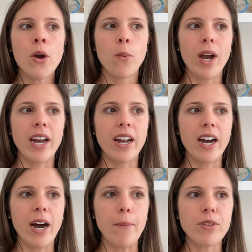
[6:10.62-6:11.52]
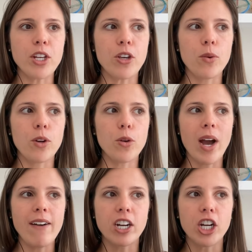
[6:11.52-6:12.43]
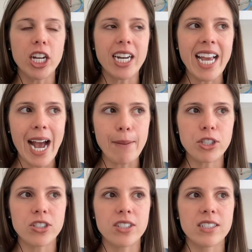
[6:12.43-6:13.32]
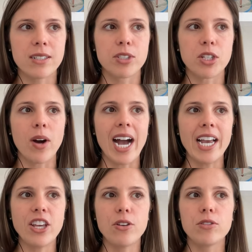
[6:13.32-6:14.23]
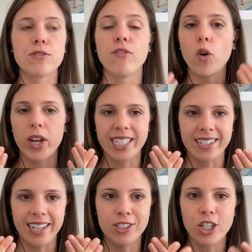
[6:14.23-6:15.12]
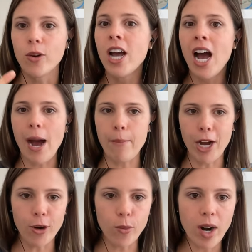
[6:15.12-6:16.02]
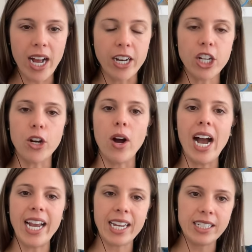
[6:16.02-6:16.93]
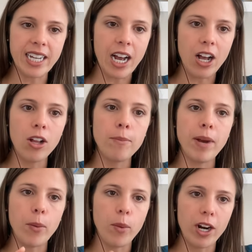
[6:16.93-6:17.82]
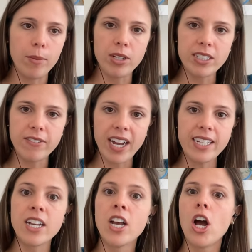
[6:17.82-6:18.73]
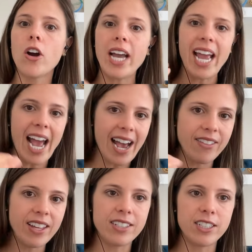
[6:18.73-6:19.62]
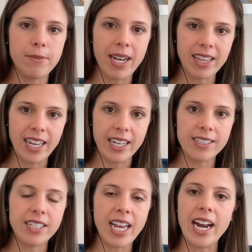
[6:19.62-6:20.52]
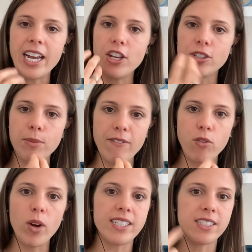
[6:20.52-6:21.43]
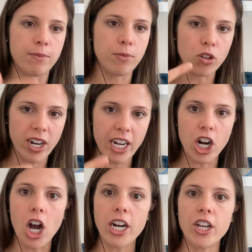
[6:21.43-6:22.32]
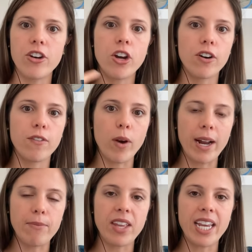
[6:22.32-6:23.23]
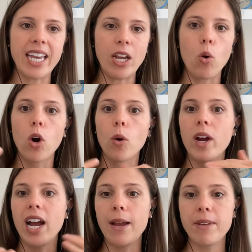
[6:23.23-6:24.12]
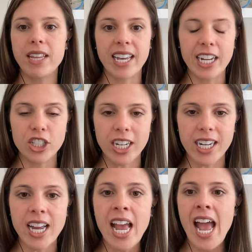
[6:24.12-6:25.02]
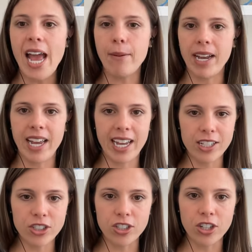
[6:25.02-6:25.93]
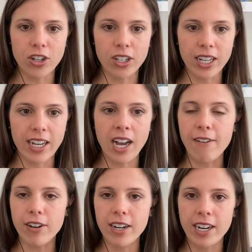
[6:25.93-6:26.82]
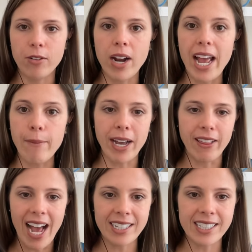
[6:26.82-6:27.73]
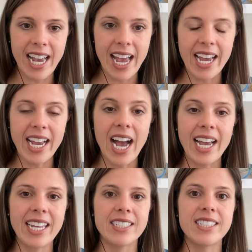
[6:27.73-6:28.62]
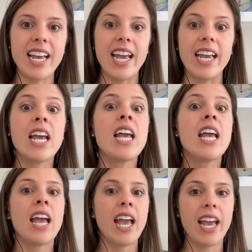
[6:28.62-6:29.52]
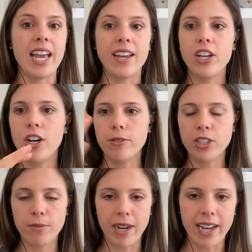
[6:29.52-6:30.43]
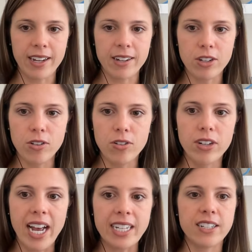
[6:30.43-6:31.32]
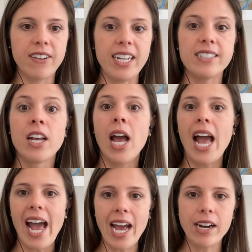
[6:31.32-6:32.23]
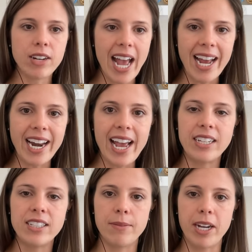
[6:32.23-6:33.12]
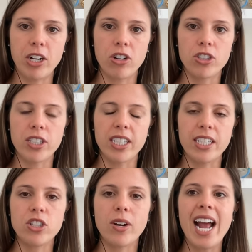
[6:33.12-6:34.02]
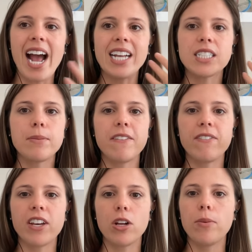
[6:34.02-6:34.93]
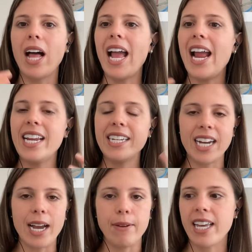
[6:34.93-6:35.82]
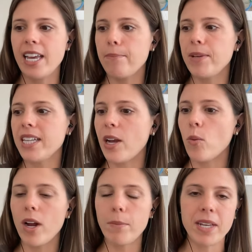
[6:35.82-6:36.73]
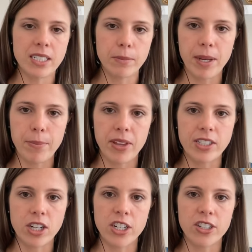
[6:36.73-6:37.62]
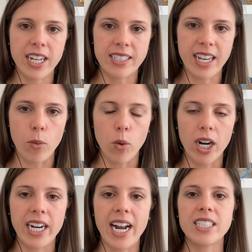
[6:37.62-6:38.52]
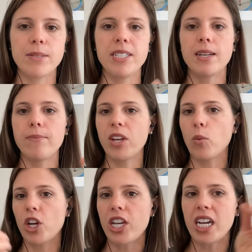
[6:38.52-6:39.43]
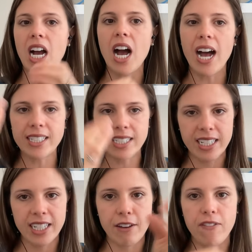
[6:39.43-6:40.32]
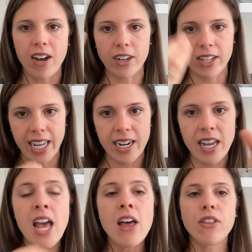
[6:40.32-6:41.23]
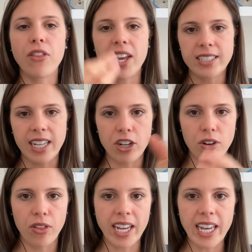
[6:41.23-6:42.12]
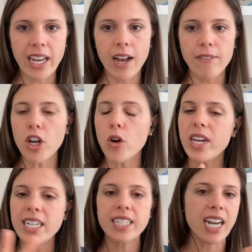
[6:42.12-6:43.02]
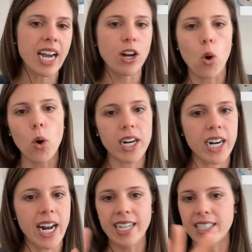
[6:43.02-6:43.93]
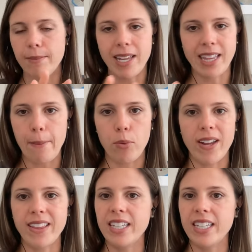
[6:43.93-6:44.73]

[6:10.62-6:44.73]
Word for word: When um, you you have a good capture system, so I use voiceless. So I'm on a run, you know, I can tell my wearable device, okay, add this to my list, and I use my voice to create an audio note of what I'm thinking. Or when I'm in the kitchen and my hands are totally covered in my last egg, I can say, hey, you know, to my Google Nest device, add add eggs to my grocery list. So it has to be available anytime. It can't be like one piece of paper that's on your desk at work. It has to be something where you can constantly funnel in the things that you're thinking of. No need to kind of organize them at that point.